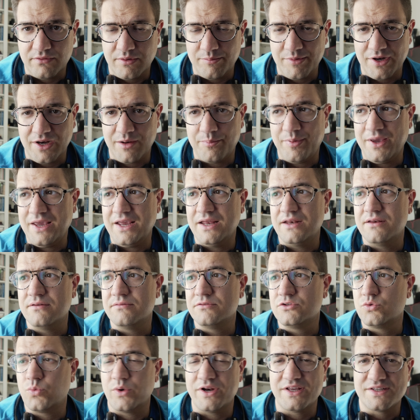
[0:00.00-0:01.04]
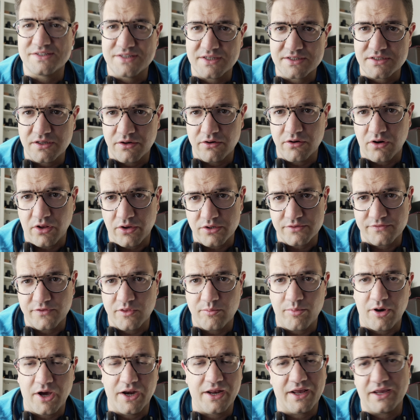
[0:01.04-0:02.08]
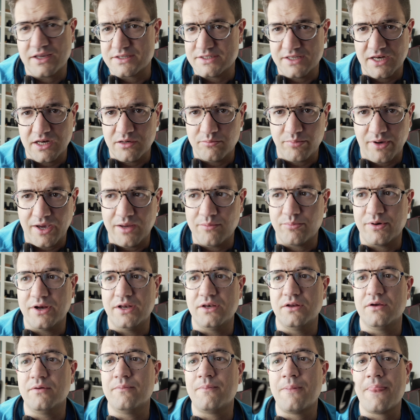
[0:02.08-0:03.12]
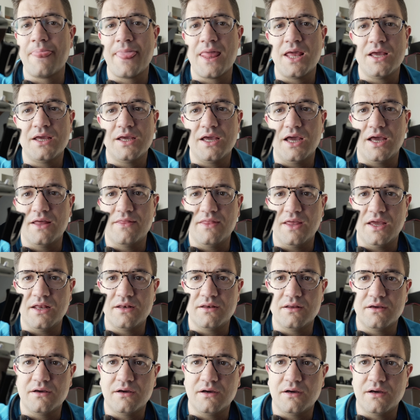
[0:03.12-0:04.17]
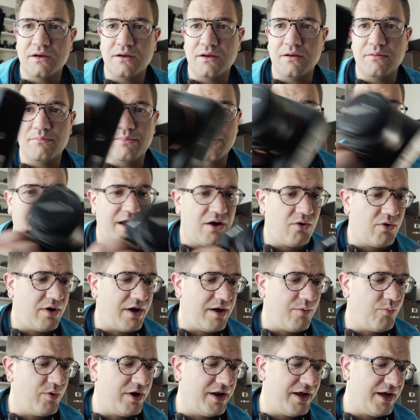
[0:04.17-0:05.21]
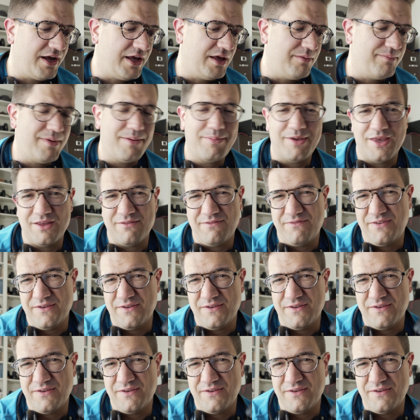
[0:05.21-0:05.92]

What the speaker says: I mean, I paid $2,600 for the body because I didn't buy it brand new, and then but now what I get, maybe get